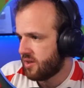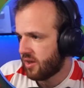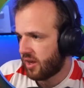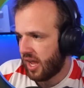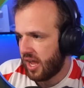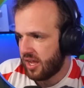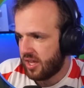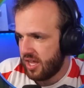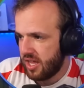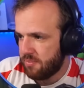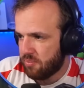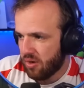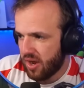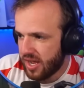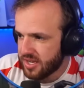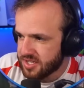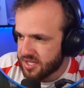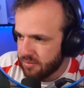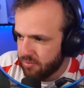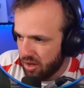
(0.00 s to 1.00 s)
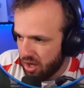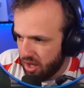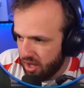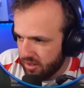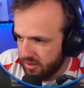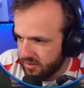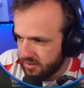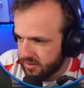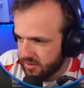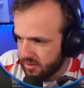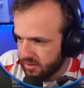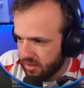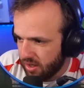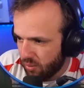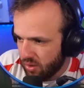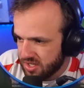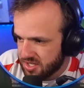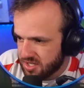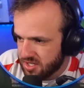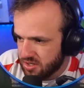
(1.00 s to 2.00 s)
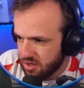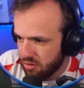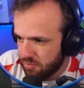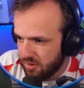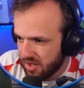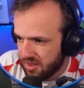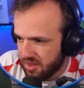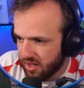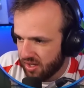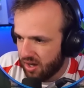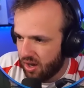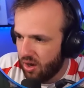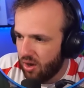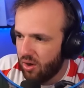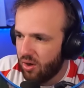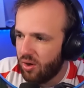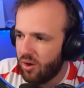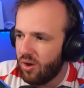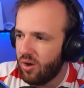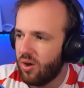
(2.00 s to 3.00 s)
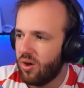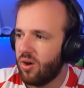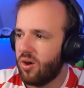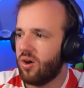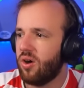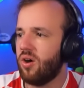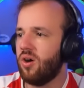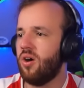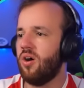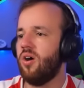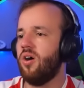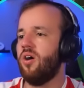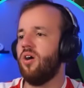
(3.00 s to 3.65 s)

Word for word: Okay, keeper has the ball. Now, what's stupid that... Oh...